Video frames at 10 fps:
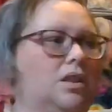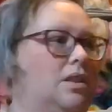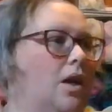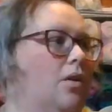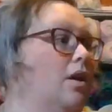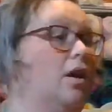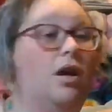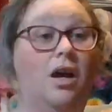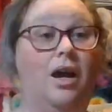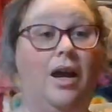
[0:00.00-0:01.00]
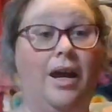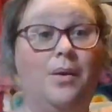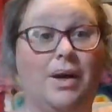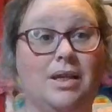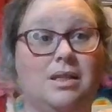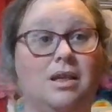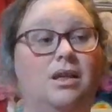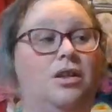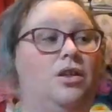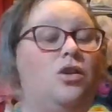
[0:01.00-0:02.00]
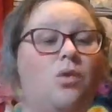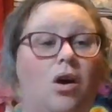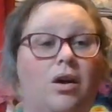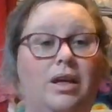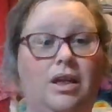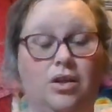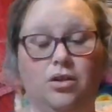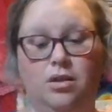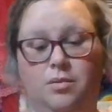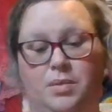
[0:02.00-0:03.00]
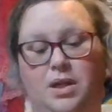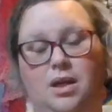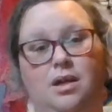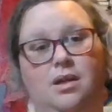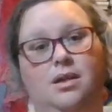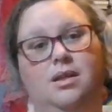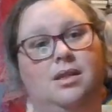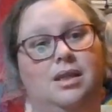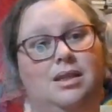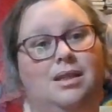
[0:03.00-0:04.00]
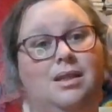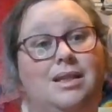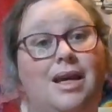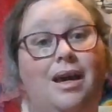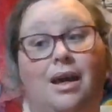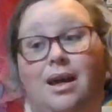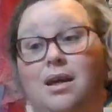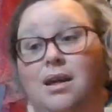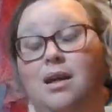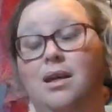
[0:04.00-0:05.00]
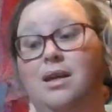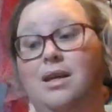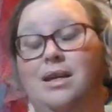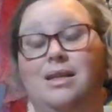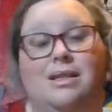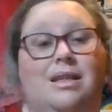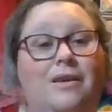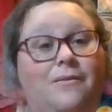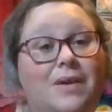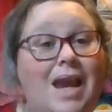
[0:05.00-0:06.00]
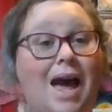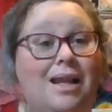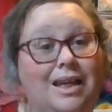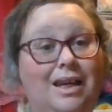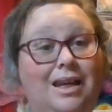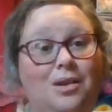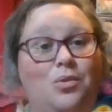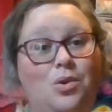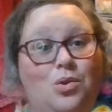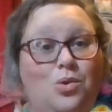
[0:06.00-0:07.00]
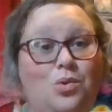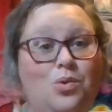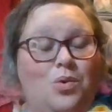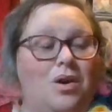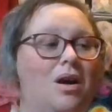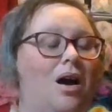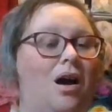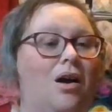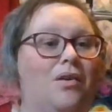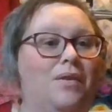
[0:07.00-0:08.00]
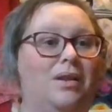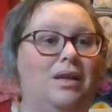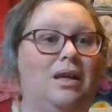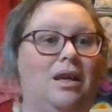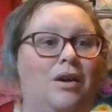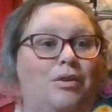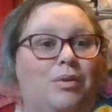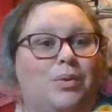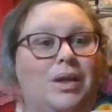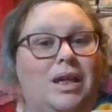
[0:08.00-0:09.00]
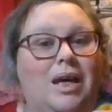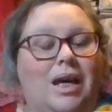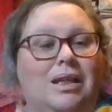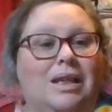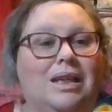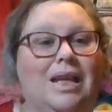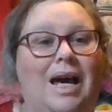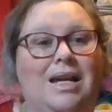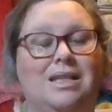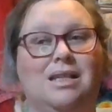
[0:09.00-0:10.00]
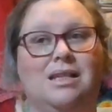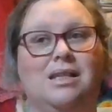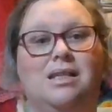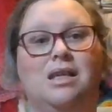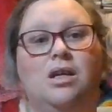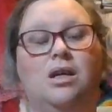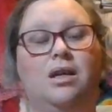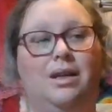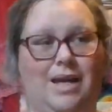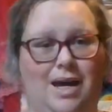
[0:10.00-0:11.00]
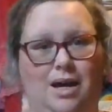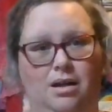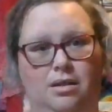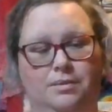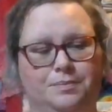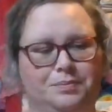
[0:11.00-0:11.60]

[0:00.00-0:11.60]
so, anyways, you are here because today is the finale woohoo, of the Three in Glasses cow.